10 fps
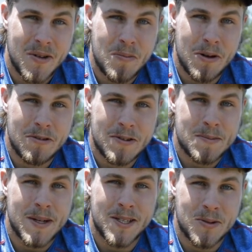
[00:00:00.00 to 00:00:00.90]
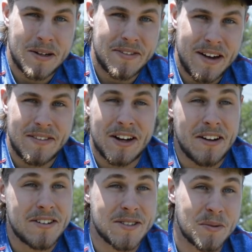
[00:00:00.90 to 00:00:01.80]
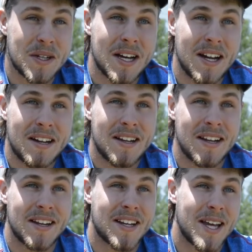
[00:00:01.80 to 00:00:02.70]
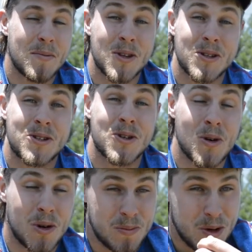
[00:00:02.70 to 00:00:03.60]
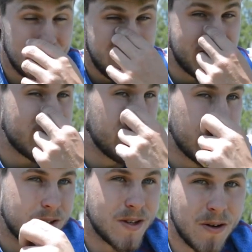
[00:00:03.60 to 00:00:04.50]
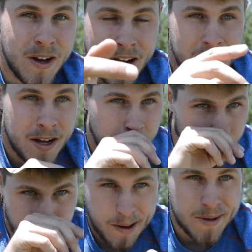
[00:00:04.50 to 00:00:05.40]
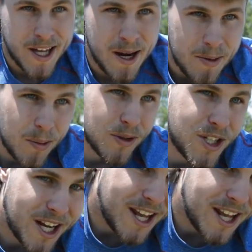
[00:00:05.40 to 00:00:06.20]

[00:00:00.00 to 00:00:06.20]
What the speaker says: Both of us paid $25 and we got it, and it came with the trolling motor included. So let me grab the camera and we'll check